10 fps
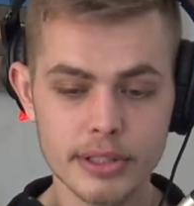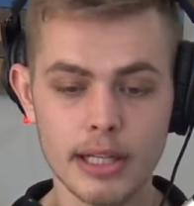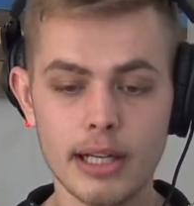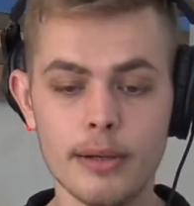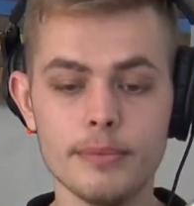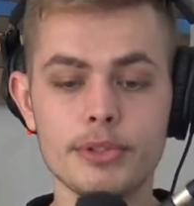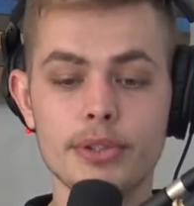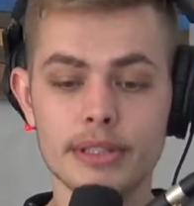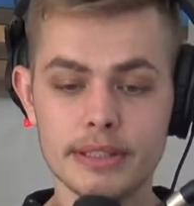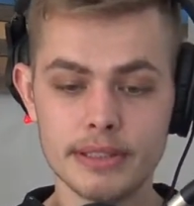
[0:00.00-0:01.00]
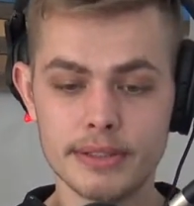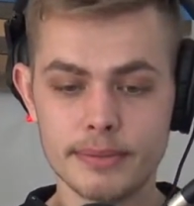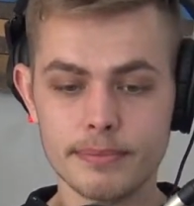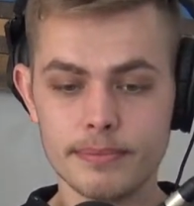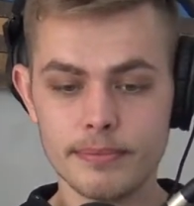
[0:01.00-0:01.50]
Um, so this is
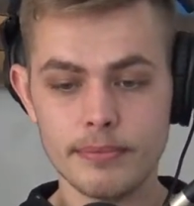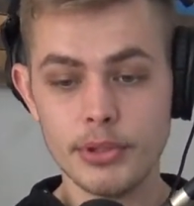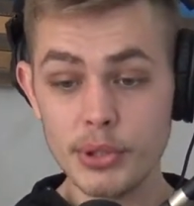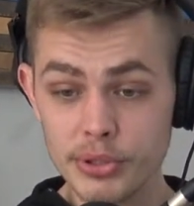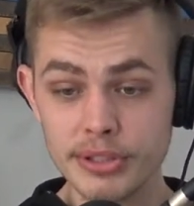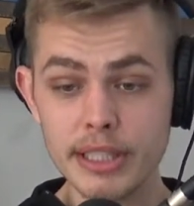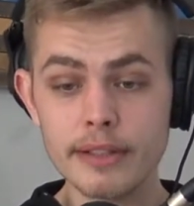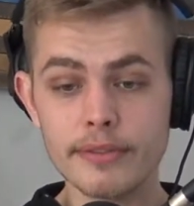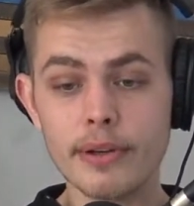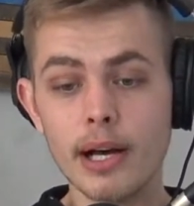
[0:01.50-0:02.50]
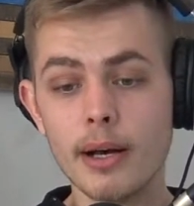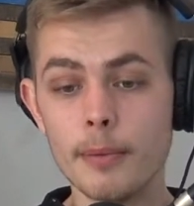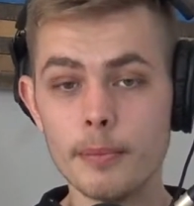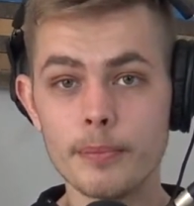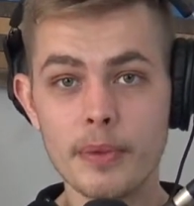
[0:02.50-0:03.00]
New Year's Eve.
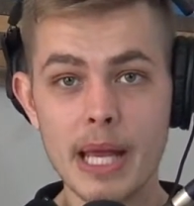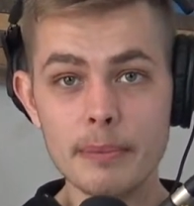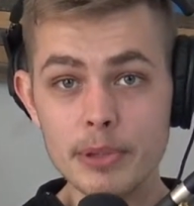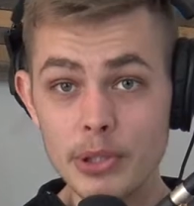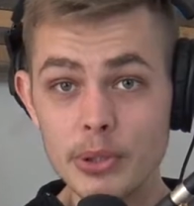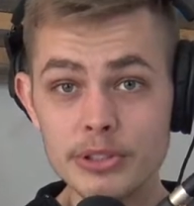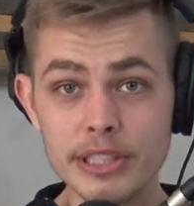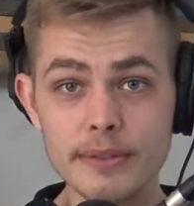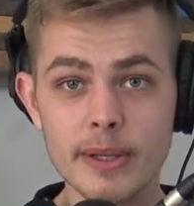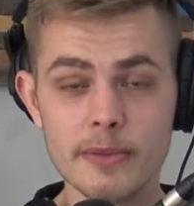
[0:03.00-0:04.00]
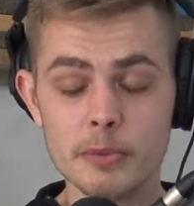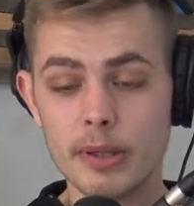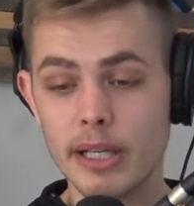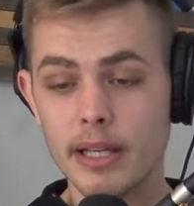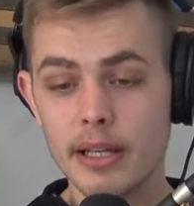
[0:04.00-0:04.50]
Um, happy New Year's Eve to
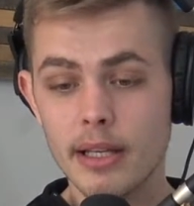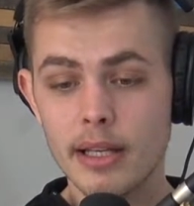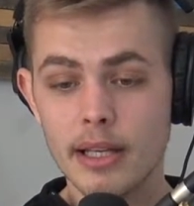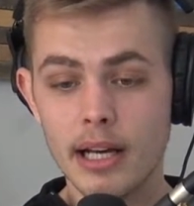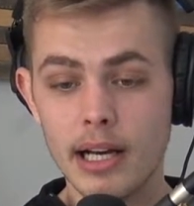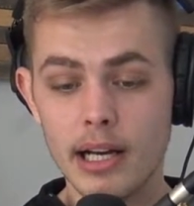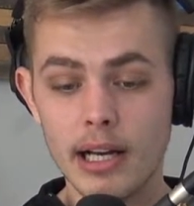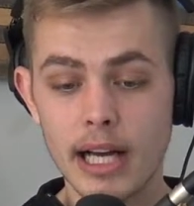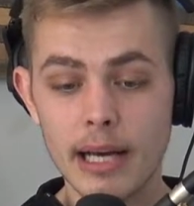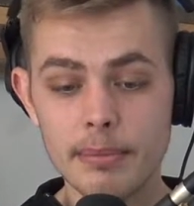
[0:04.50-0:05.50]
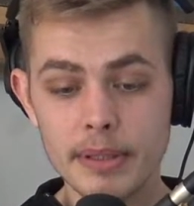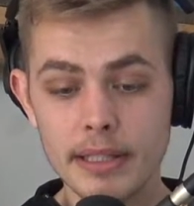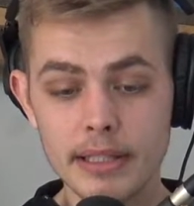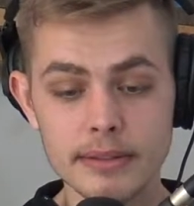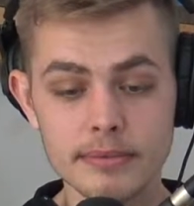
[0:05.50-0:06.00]
everybody. Uh,
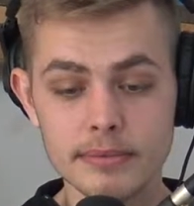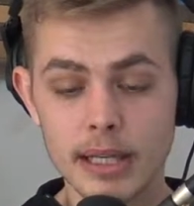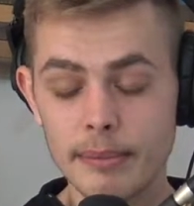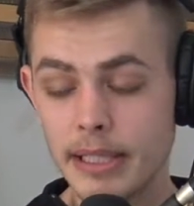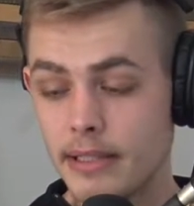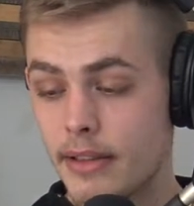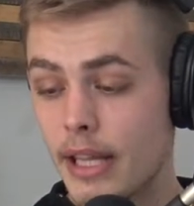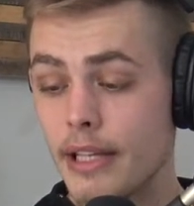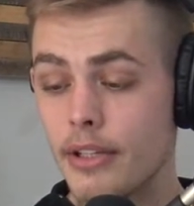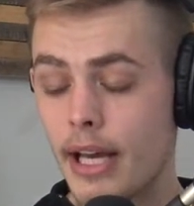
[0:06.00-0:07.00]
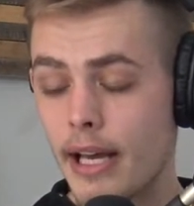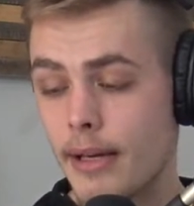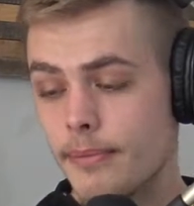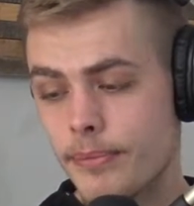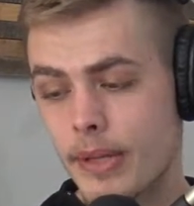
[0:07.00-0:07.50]
happy. I mean, thank. I
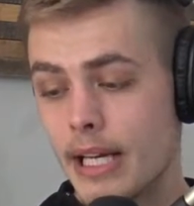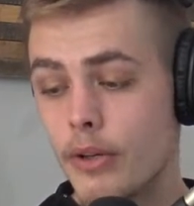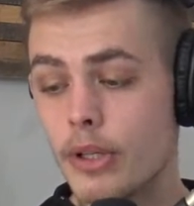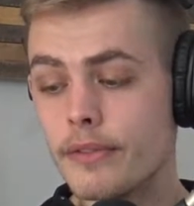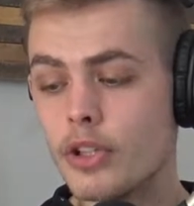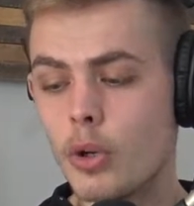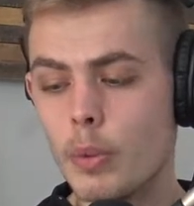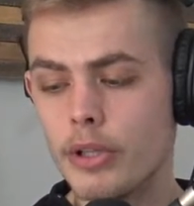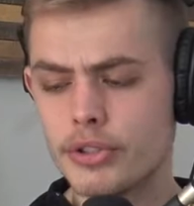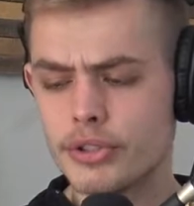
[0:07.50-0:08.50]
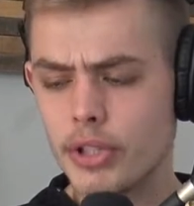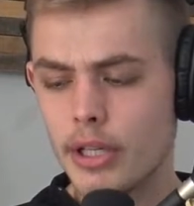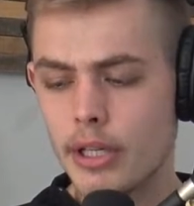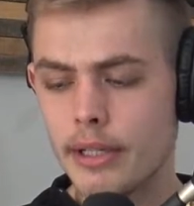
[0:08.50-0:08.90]
I don't even know where to start.